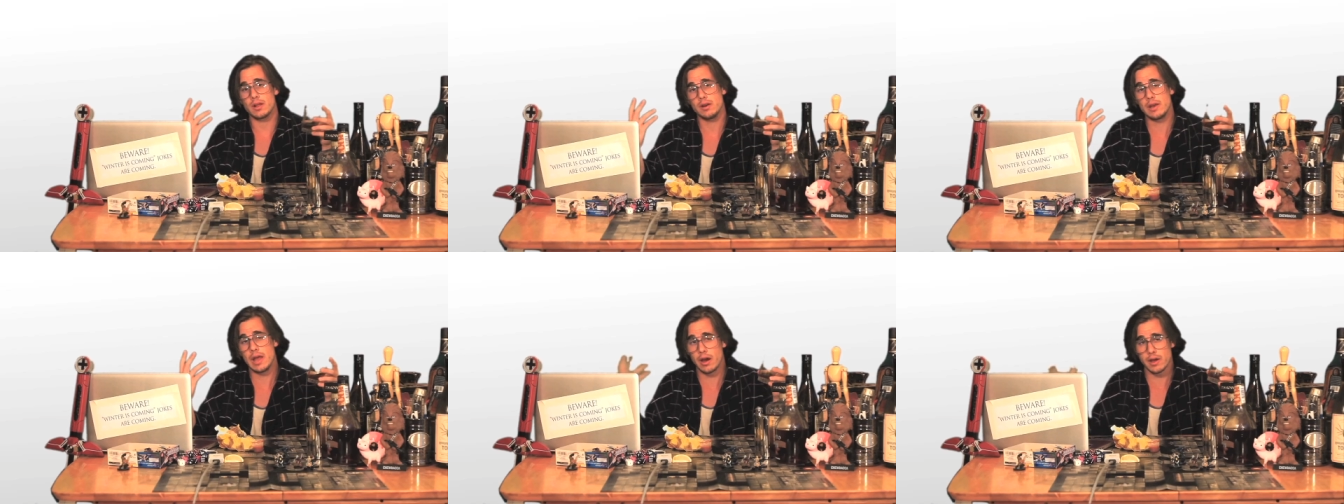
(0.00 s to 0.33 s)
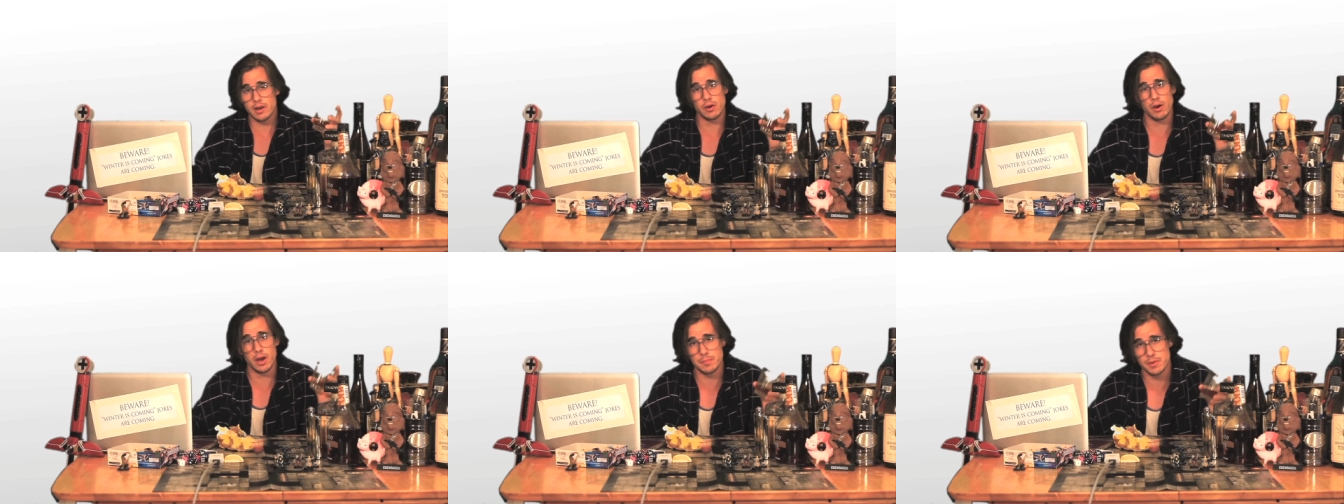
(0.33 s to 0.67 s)
Now, I
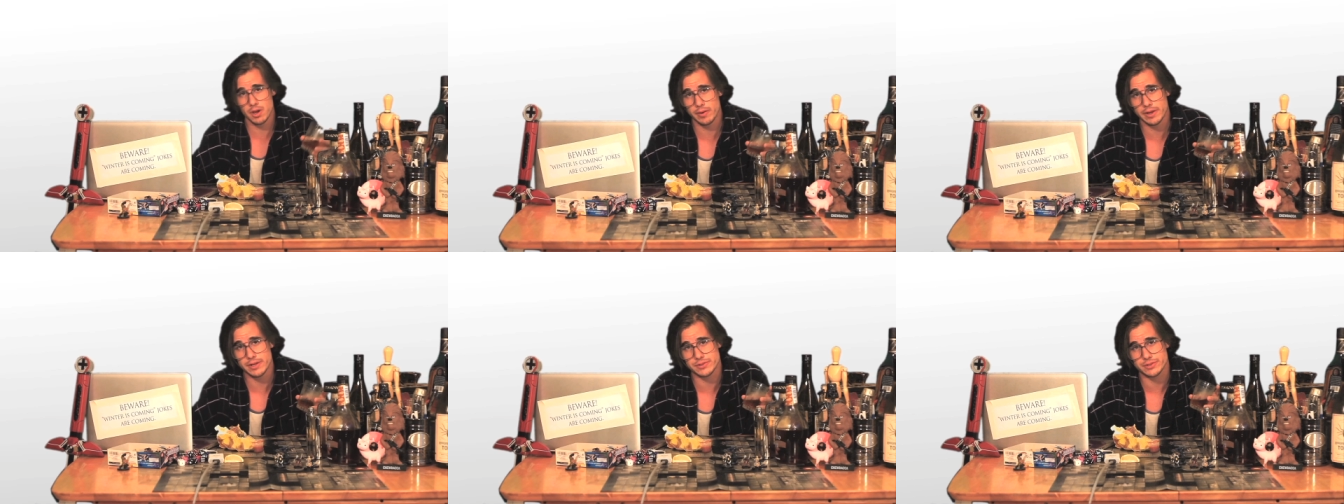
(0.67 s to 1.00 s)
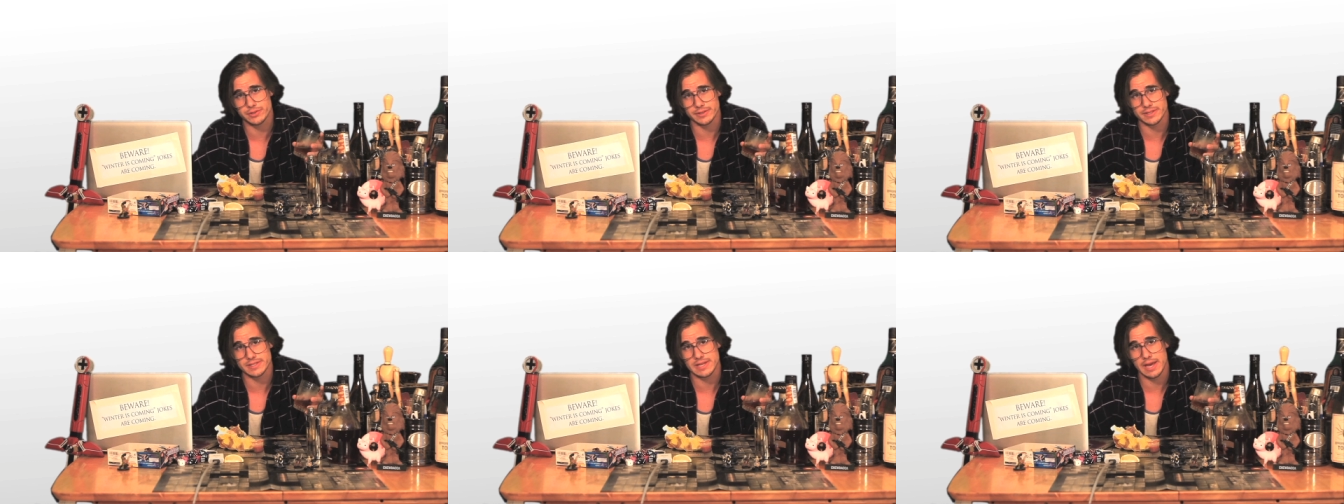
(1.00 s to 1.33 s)
know I'm no
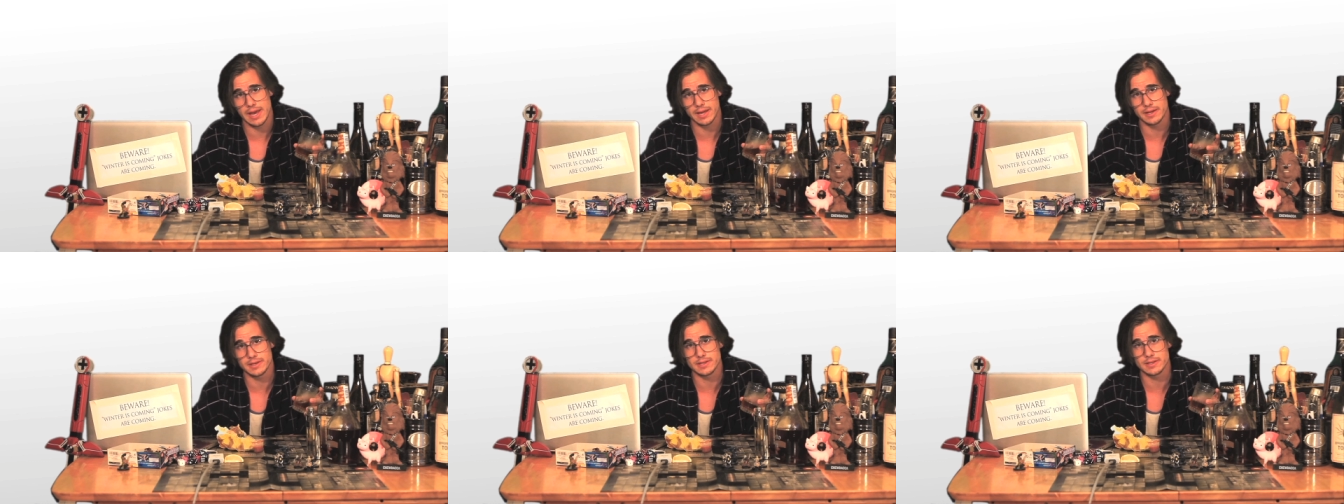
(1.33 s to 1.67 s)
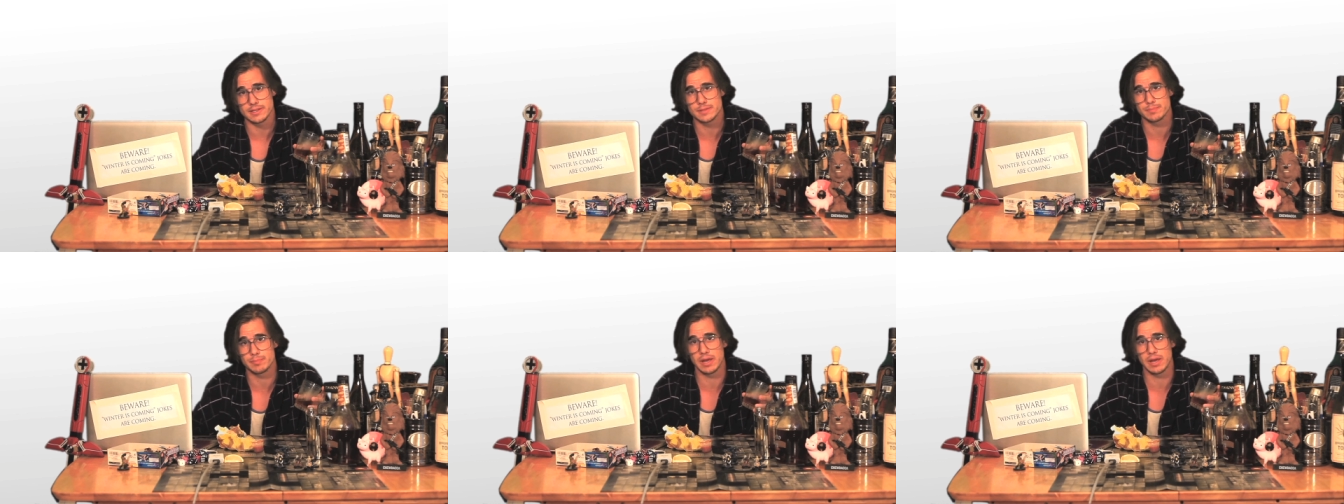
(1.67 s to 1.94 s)
history scientist,